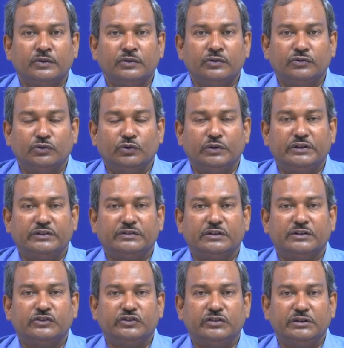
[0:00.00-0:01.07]
So, it is the
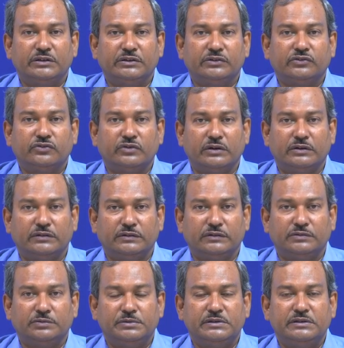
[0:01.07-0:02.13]
shear stress
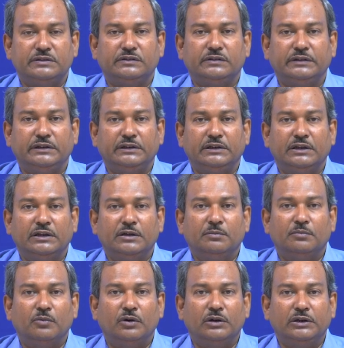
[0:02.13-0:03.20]
which is the
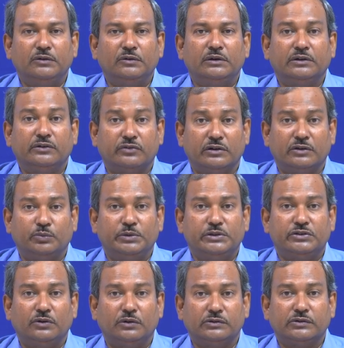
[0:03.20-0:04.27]
molecular
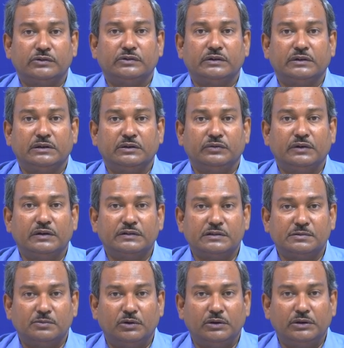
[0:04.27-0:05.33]
which also signifies the
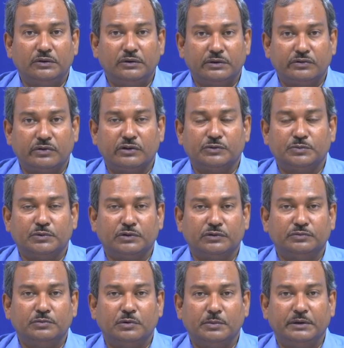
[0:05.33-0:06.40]
molecular transport of
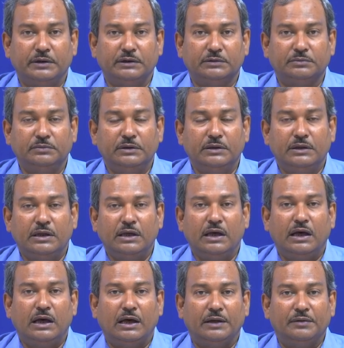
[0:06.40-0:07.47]
momentum,
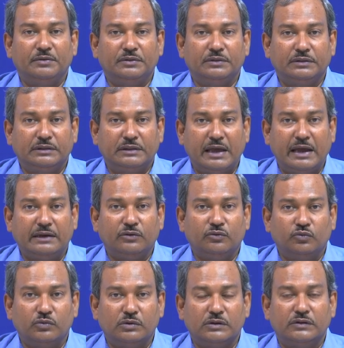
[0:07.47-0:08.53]
that
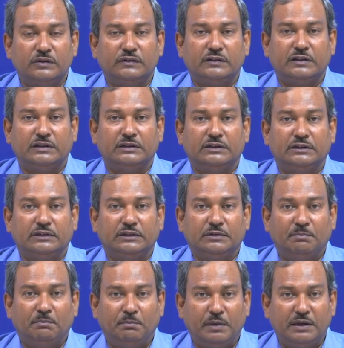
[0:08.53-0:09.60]
was the
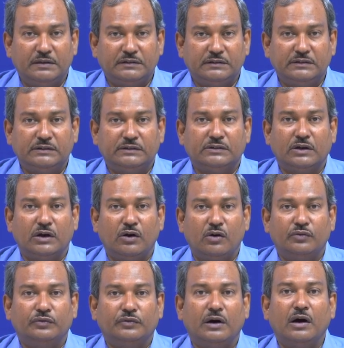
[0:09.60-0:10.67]
basis
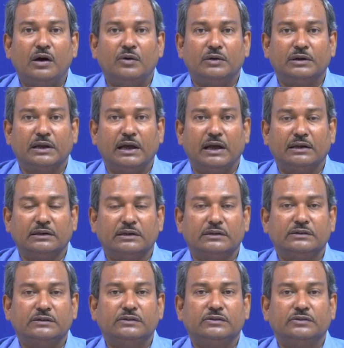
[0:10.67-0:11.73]
of our
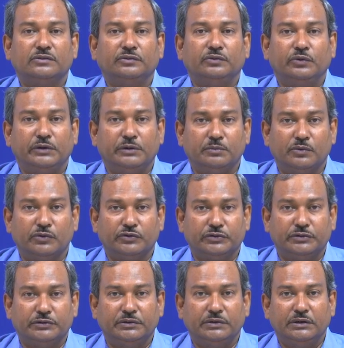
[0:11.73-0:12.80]
analysis of fluid
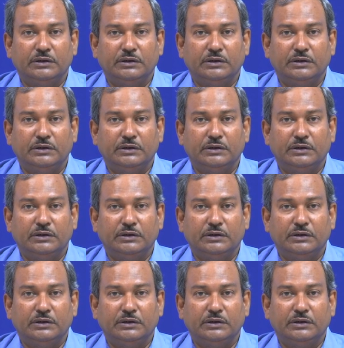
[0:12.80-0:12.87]
motion.